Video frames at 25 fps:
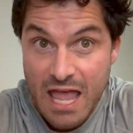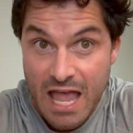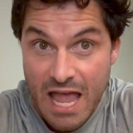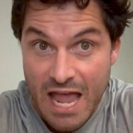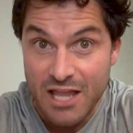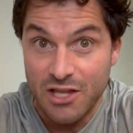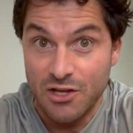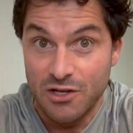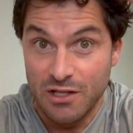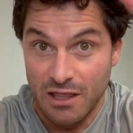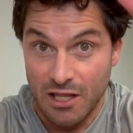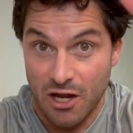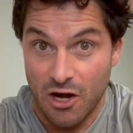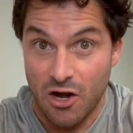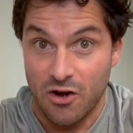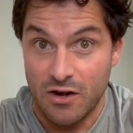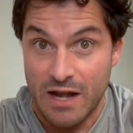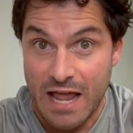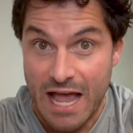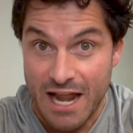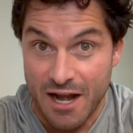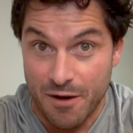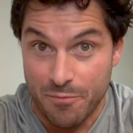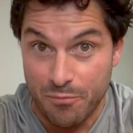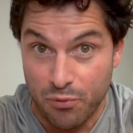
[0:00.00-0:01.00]
and you learn
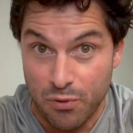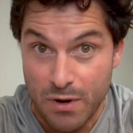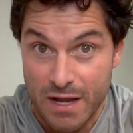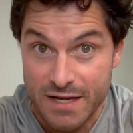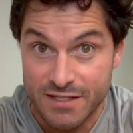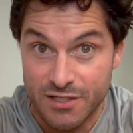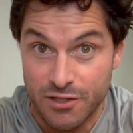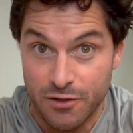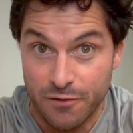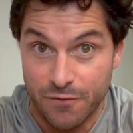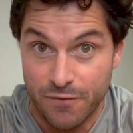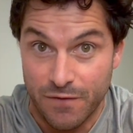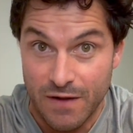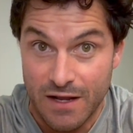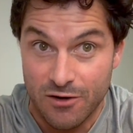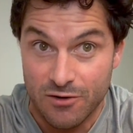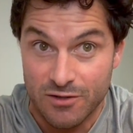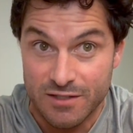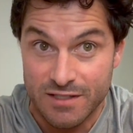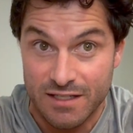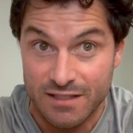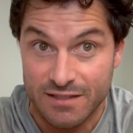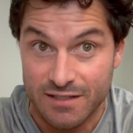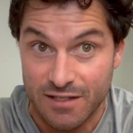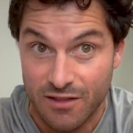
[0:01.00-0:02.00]
how to press your
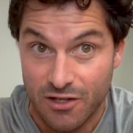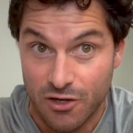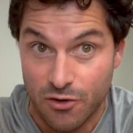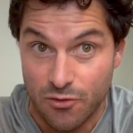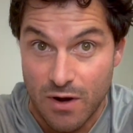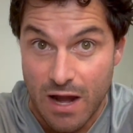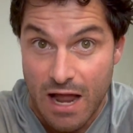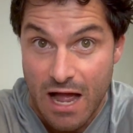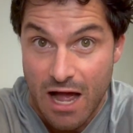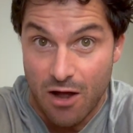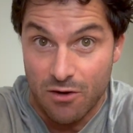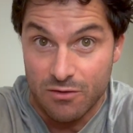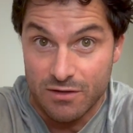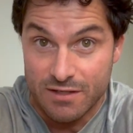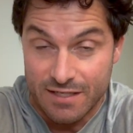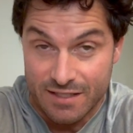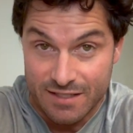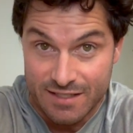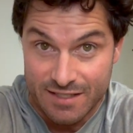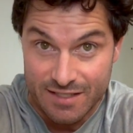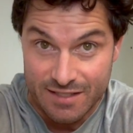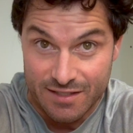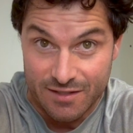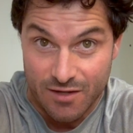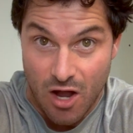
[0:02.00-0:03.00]
fingers into the ground to
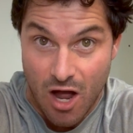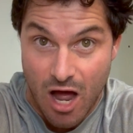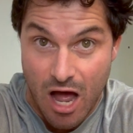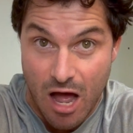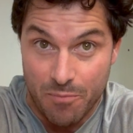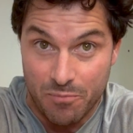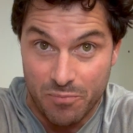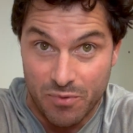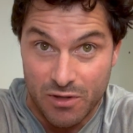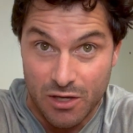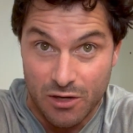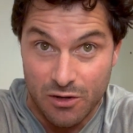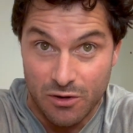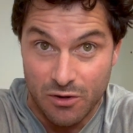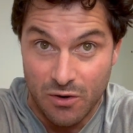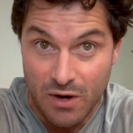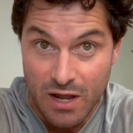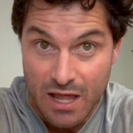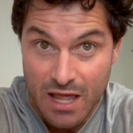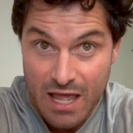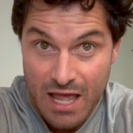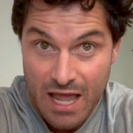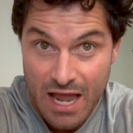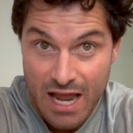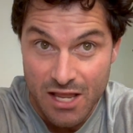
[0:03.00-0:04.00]
stop you,
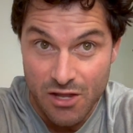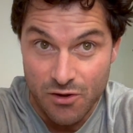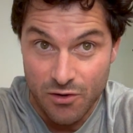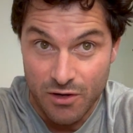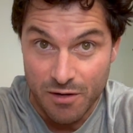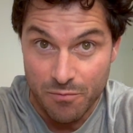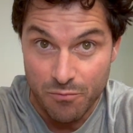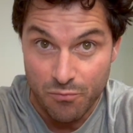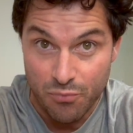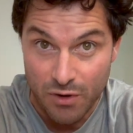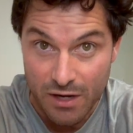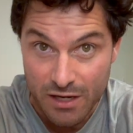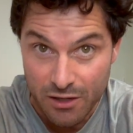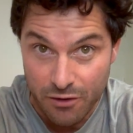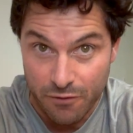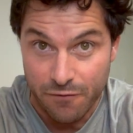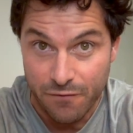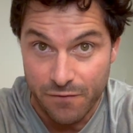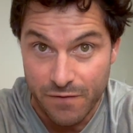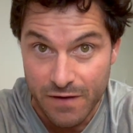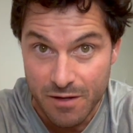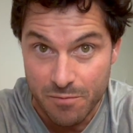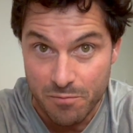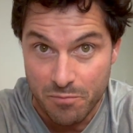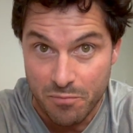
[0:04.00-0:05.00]
and you can bring your
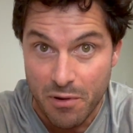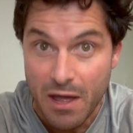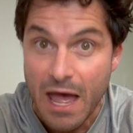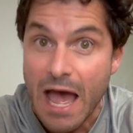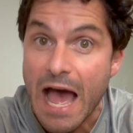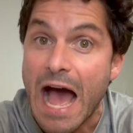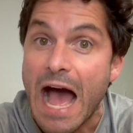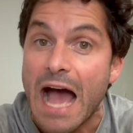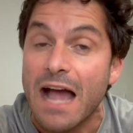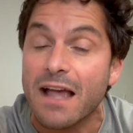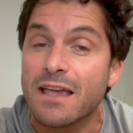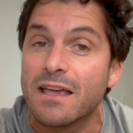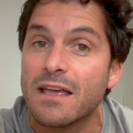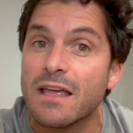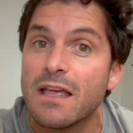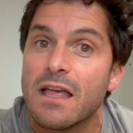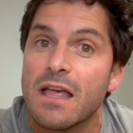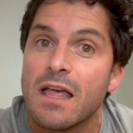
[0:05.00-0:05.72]
feet back.